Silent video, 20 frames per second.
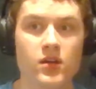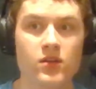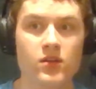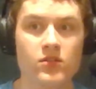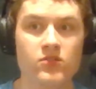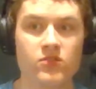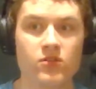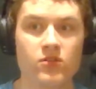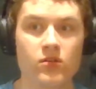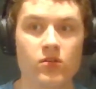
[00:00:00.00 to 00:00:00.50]

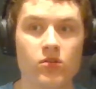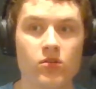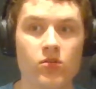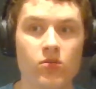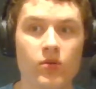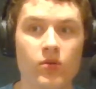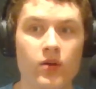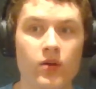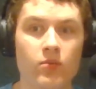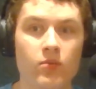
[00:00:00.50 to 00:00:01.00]
so
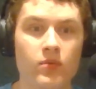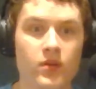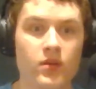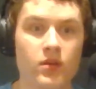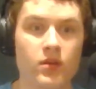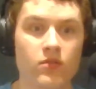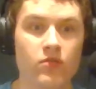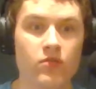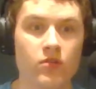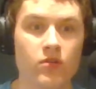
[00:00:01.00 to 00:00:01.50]
why don't we
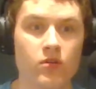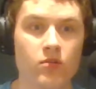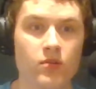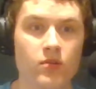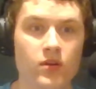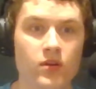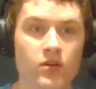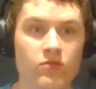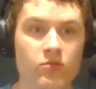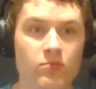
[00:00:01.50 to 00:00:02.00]
give her a
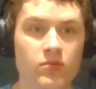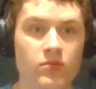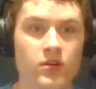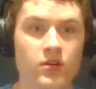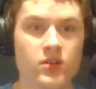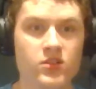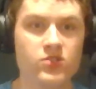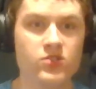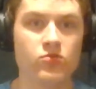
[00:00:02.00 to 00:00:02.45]
round of applause?